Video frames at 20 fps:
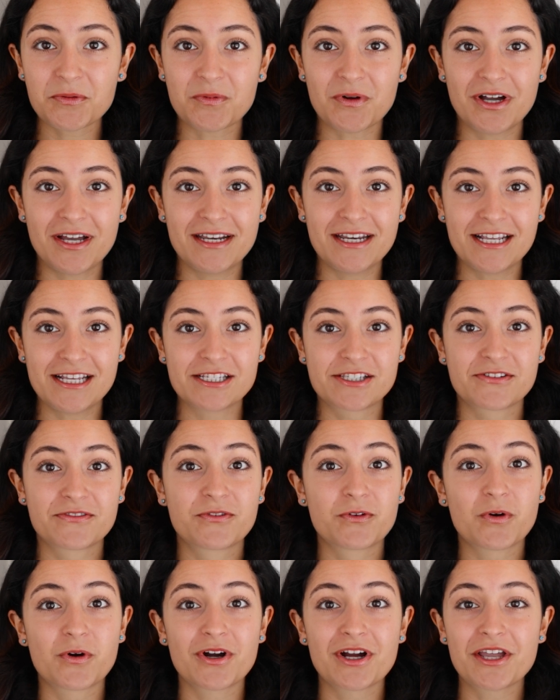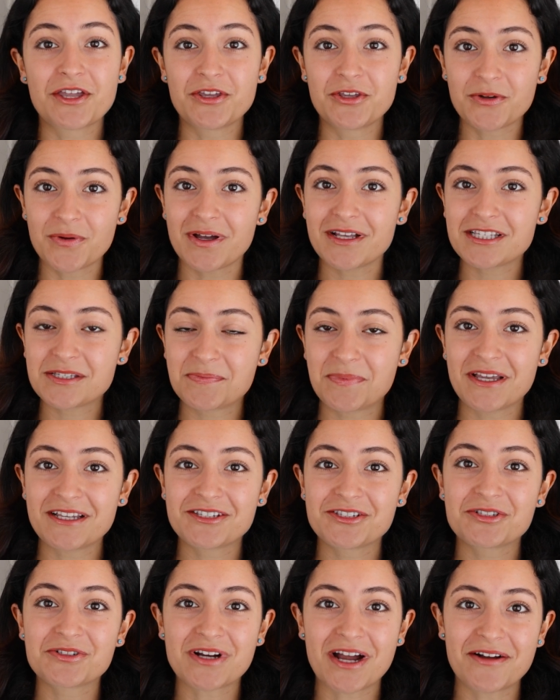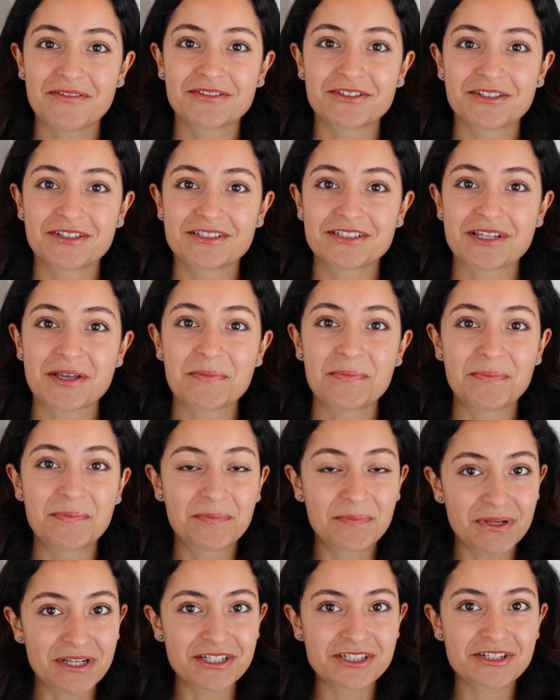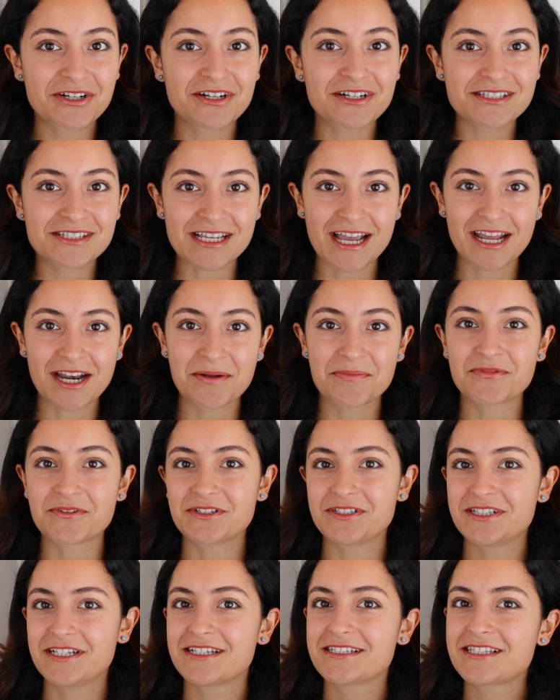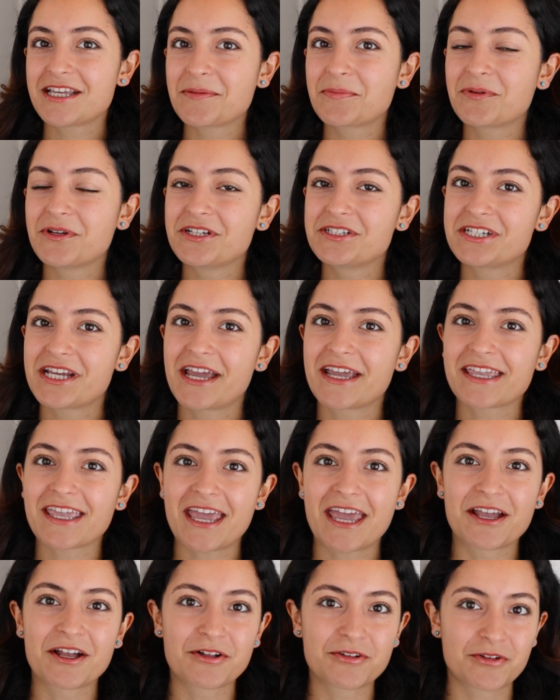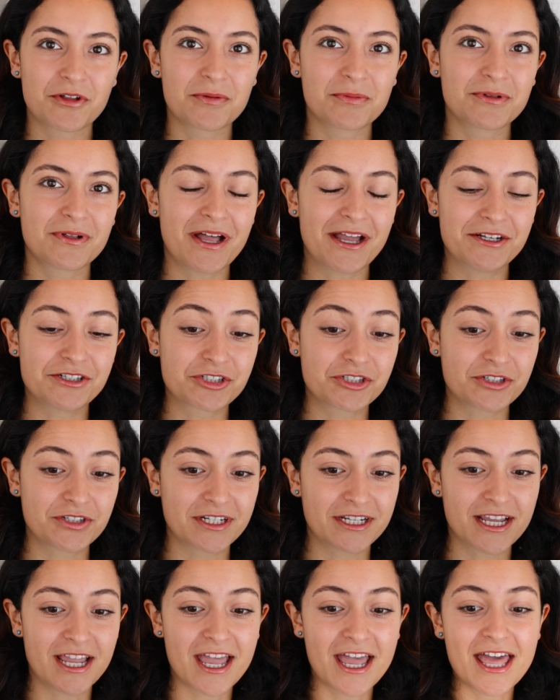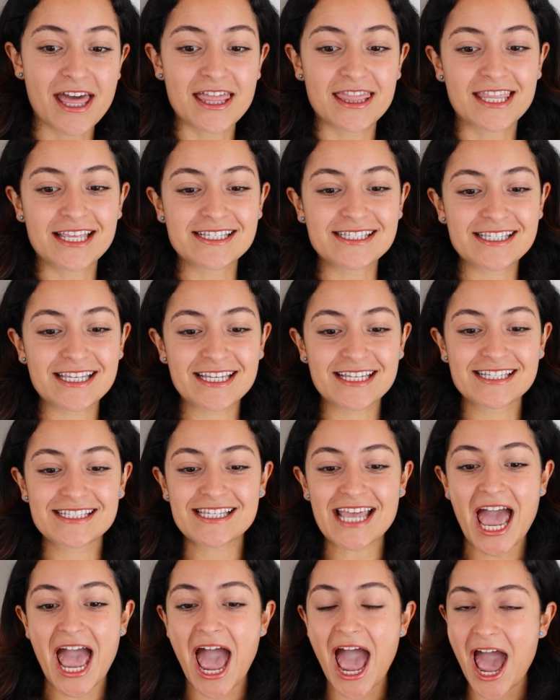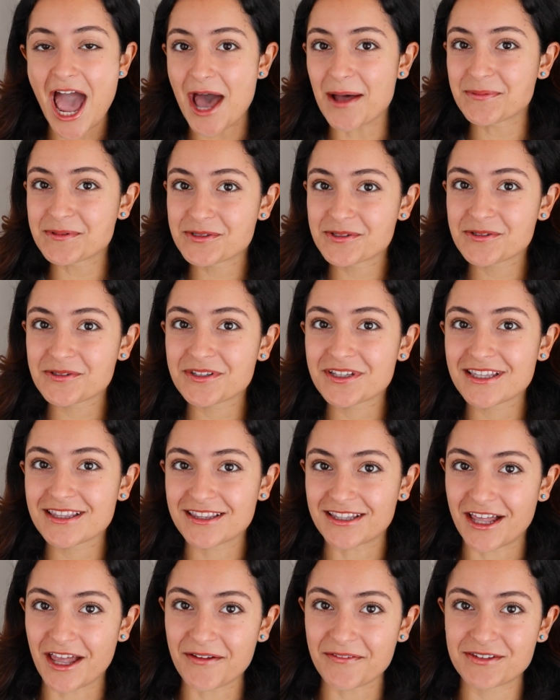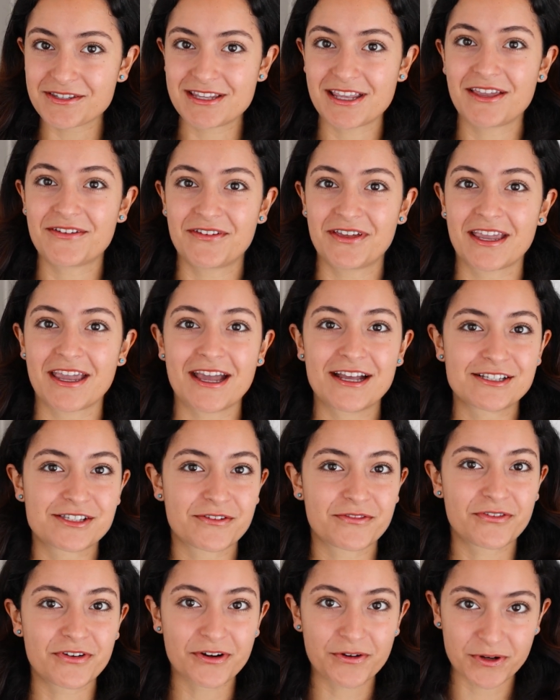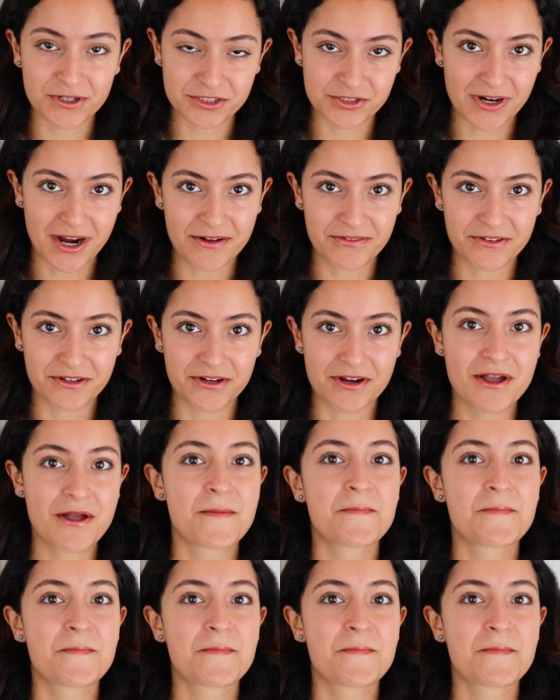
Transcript: one is for US-based travelers, be sure to sign up for TSA PreCheck and Global Entry. This is absolutely life-saving as a frequent traveler.